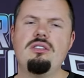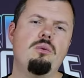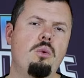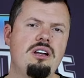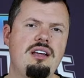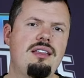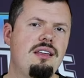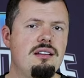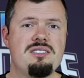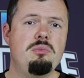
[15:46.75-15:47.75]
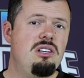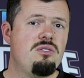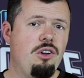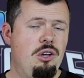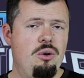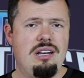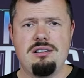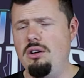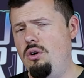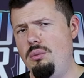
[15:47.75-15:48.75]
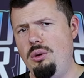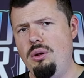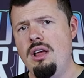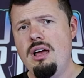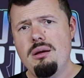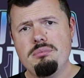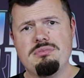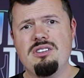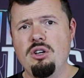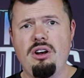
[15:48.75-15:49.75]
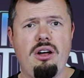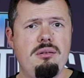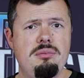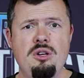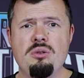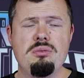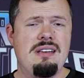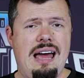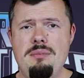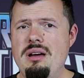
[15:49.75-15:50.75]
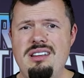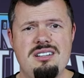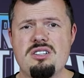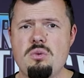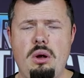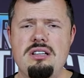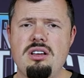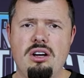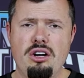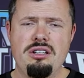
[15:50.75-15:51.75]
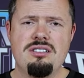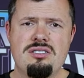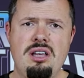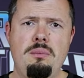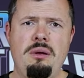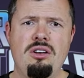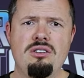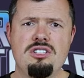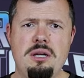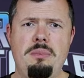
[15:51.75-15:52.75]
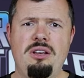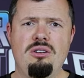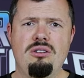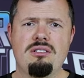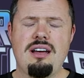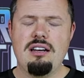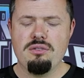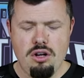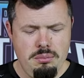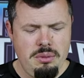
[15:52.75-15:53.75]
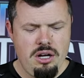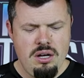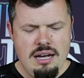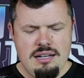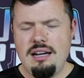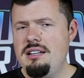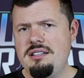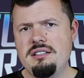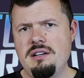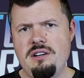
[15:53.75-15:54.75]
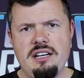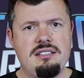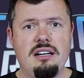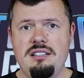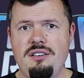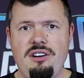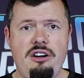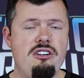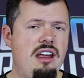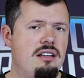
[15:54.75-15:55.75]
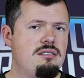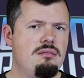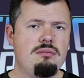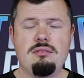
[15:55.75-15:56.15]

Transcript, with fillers: What do I think this means for you as a normal, you gamer that just wants a good CPU, GPU kind of combo? 9600X, 9700X.